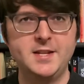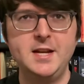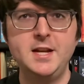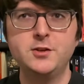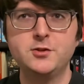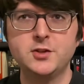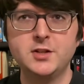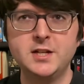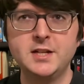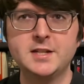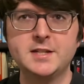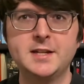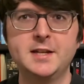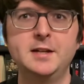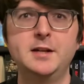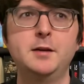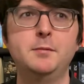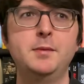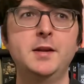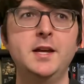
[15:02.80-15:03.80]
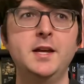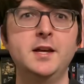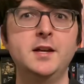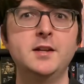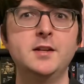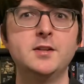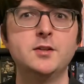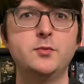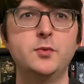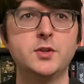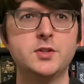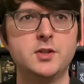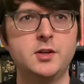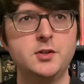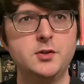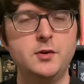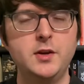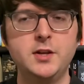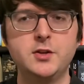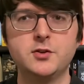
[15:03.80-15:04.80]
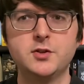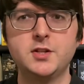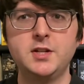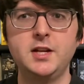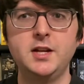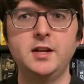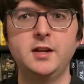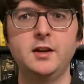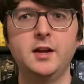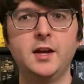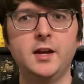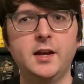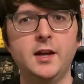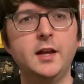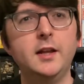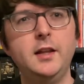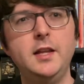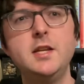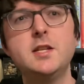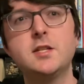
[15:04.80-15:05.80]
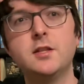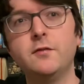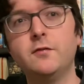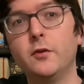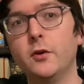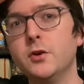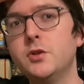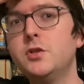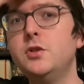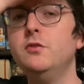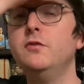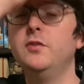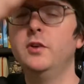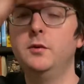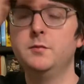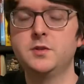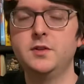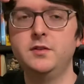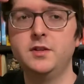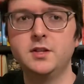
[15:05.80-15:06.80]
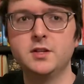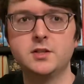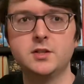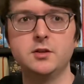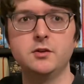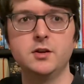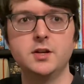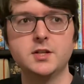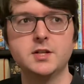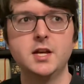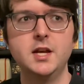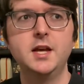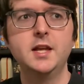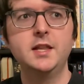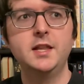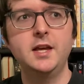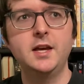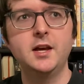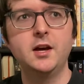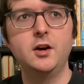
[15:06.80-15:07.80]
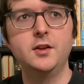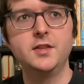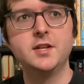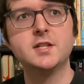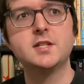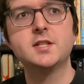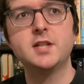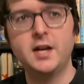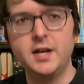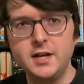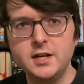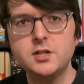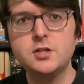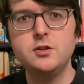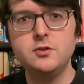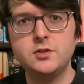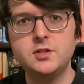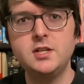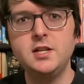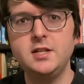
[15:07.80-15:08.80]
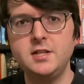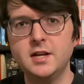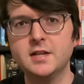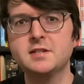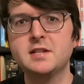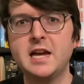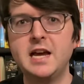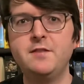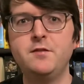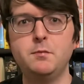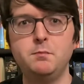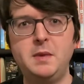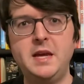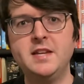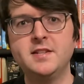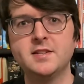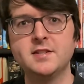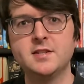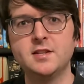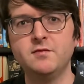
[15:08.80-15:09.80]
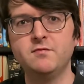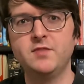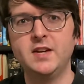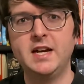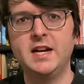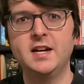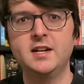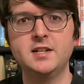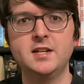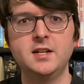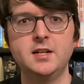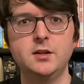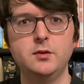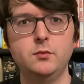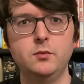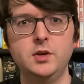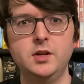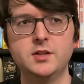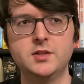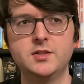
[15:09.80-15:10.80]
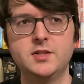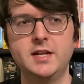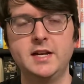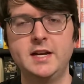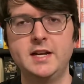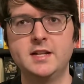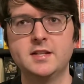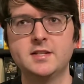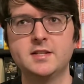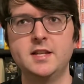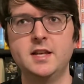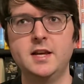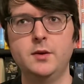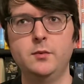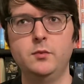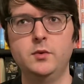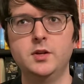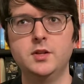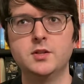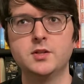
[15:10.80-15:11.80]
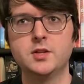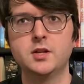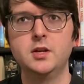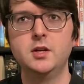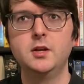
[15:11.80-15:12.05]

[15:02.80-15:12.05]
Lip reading: an interesting setup, and what's also interesting, at least the first two films of this series, the science you see does have a basis in fact, and it was science that was